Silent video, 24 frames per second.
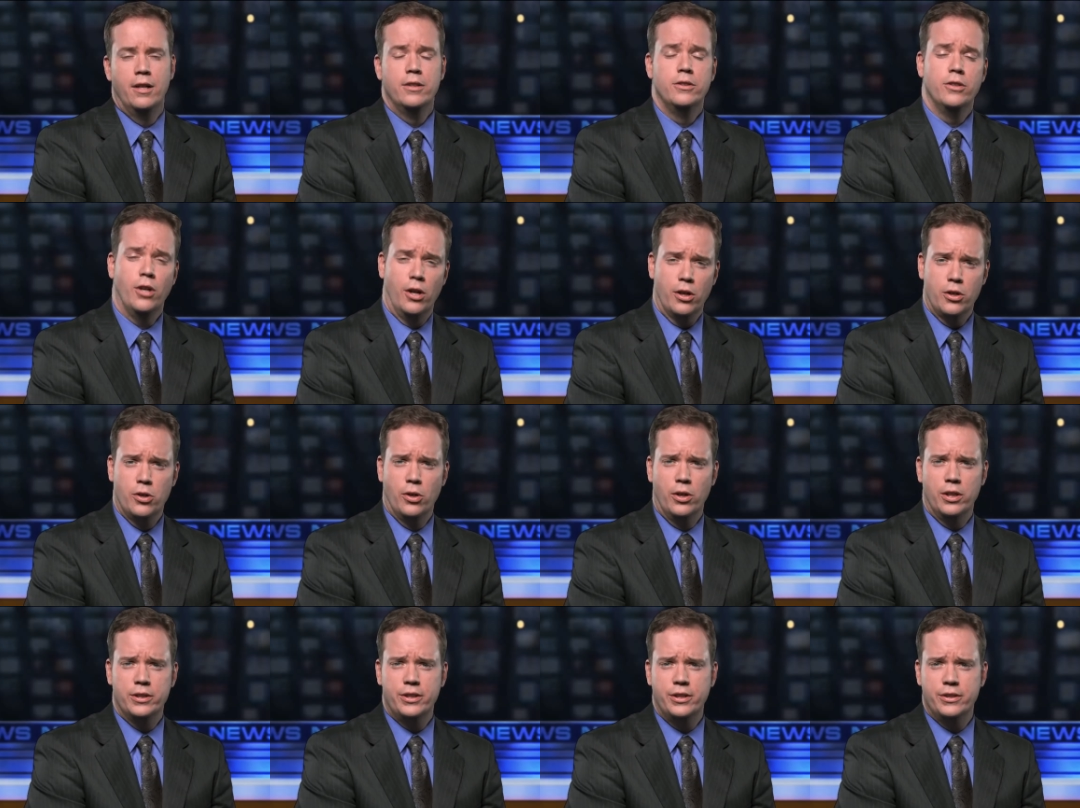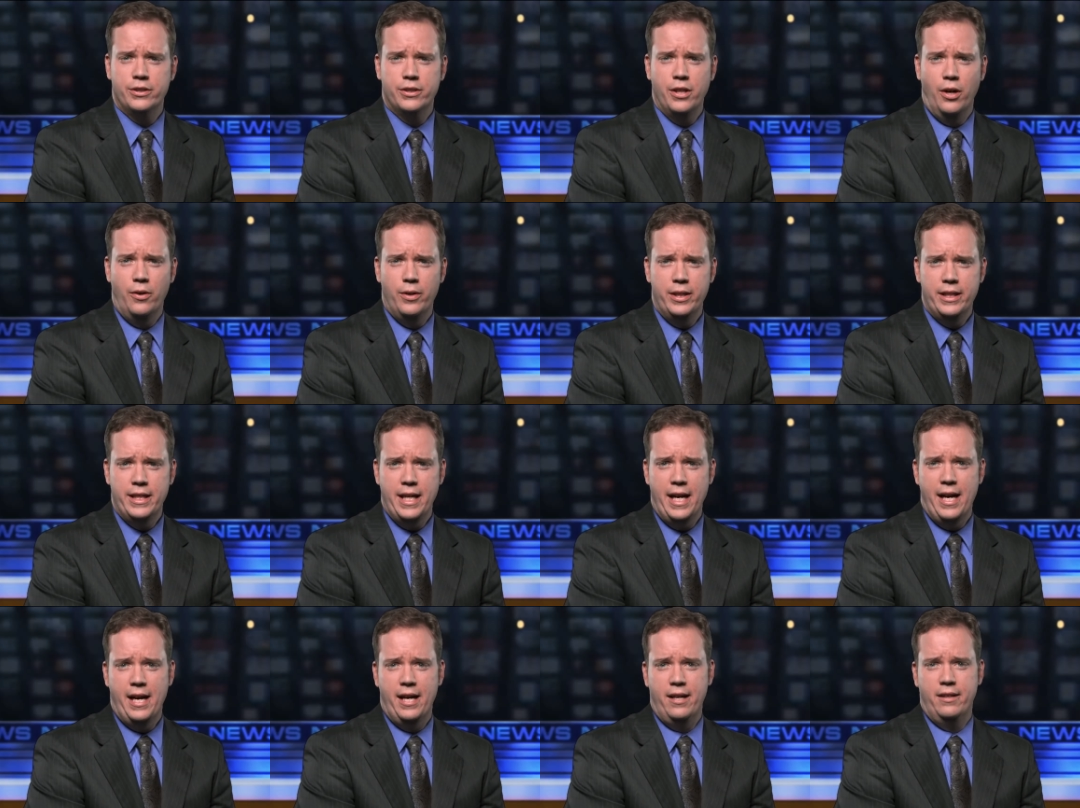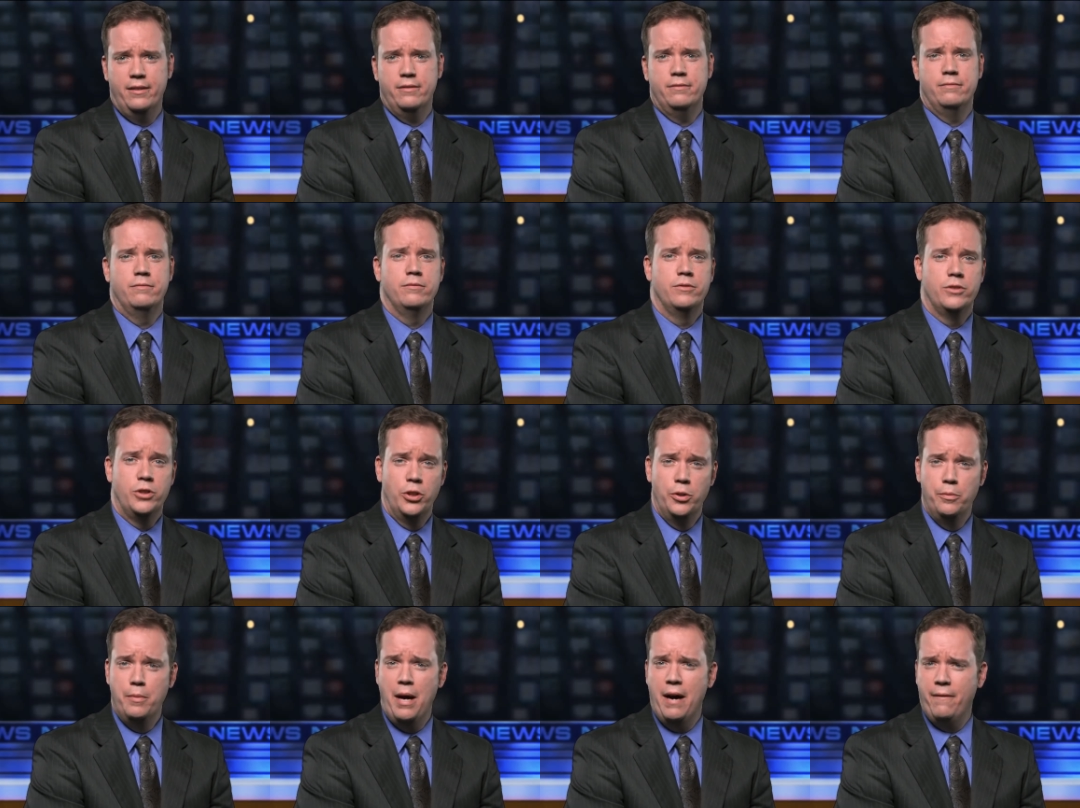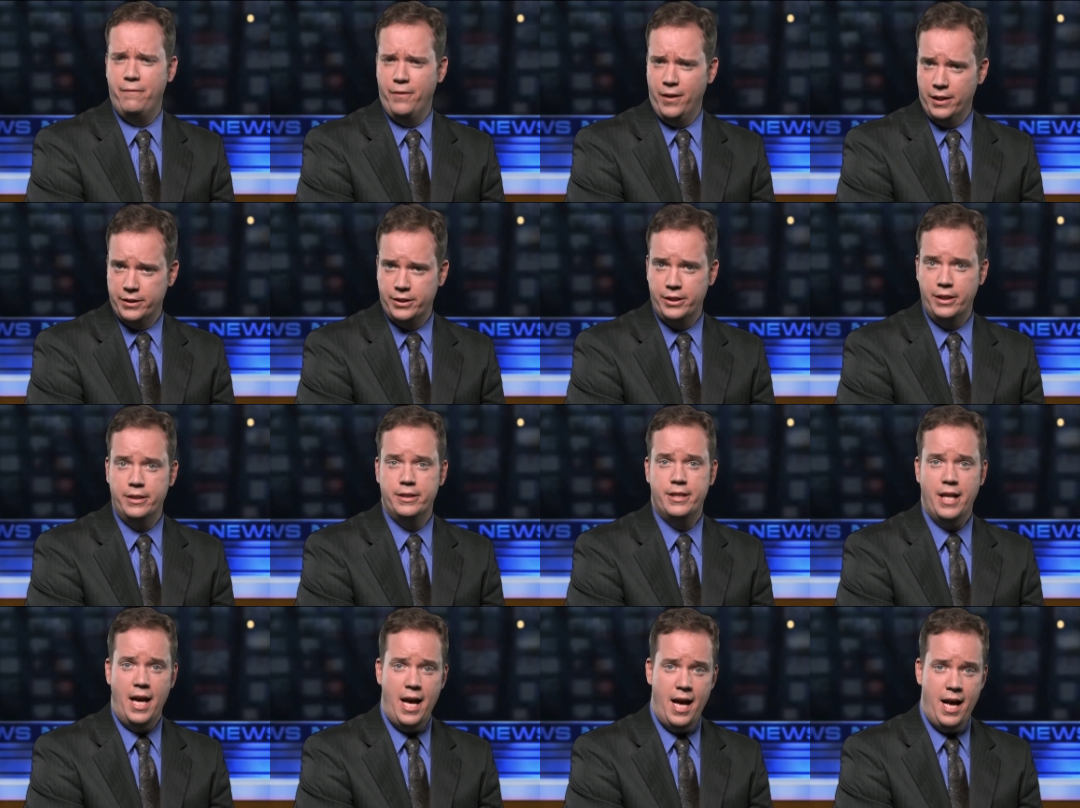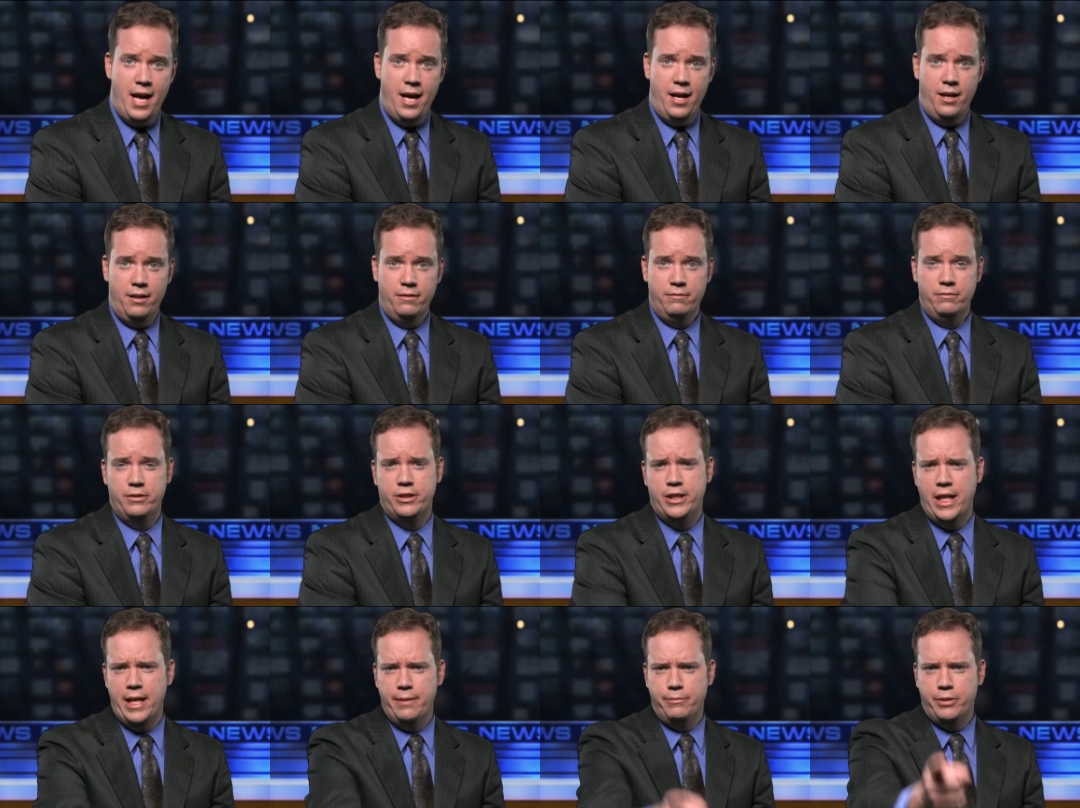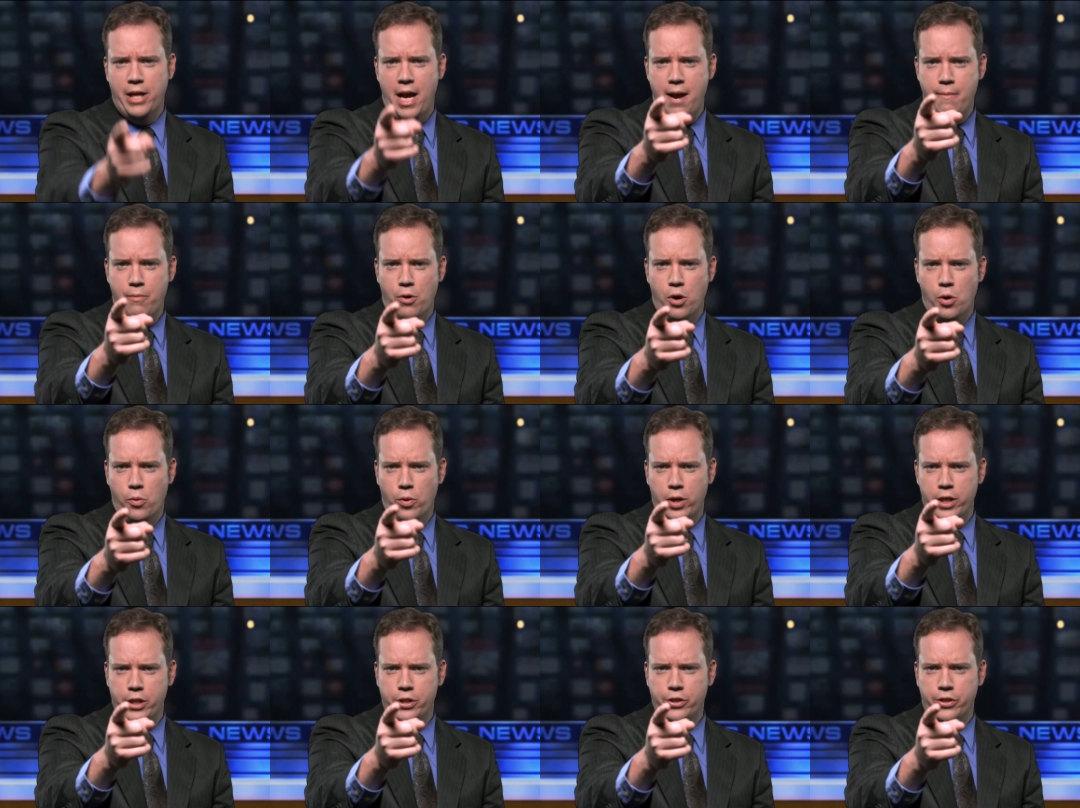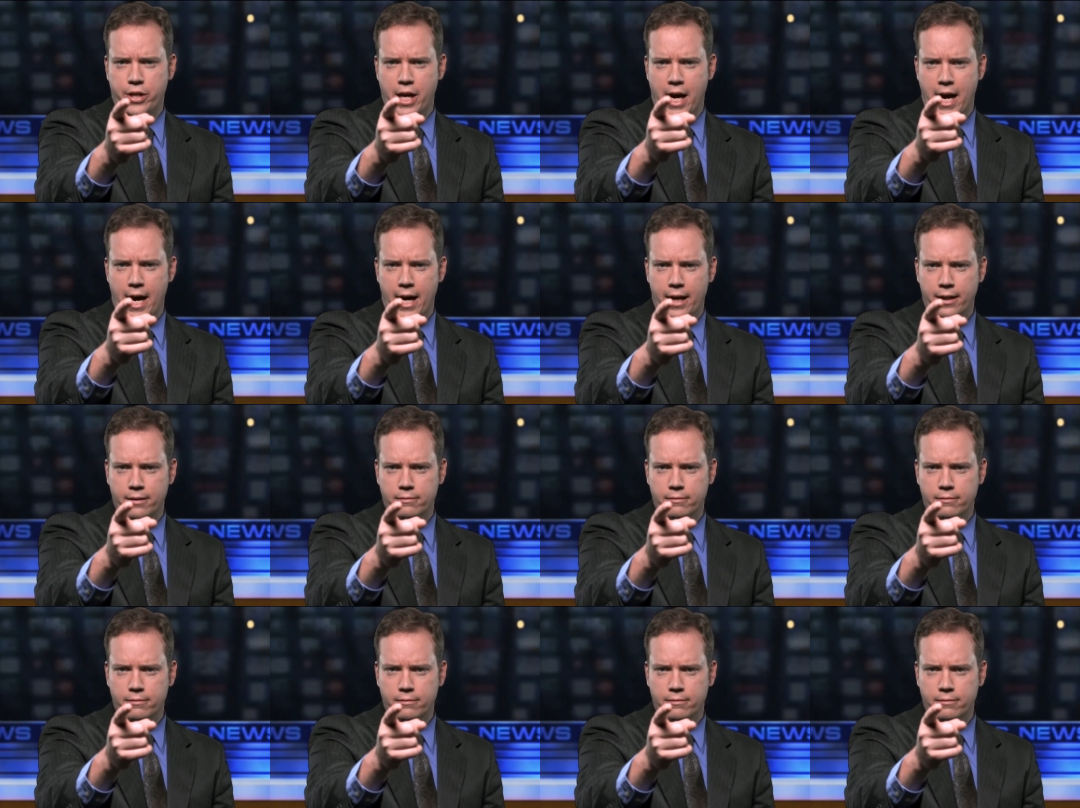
Dark Horse is going down to Malfunction Town. Team Jambor, what do you got?